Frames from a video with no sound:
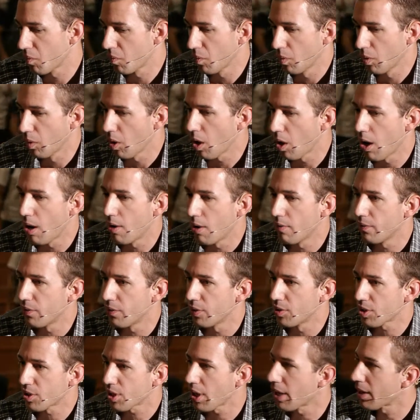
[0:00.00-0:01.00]
love
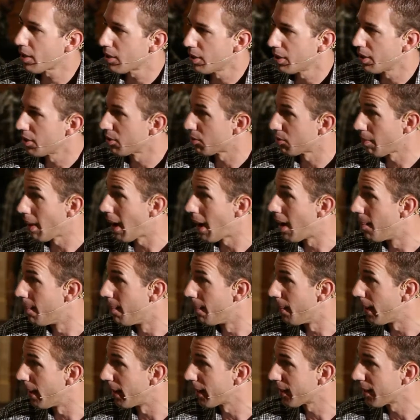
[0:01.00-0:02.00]
in cycling is
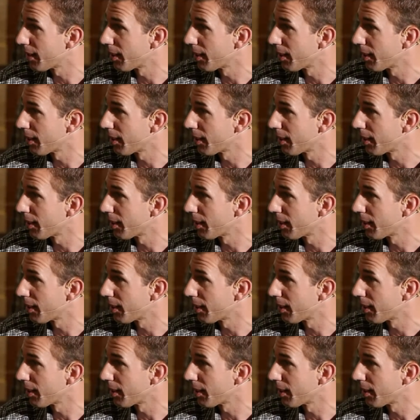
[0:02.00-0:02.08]
mountain biking.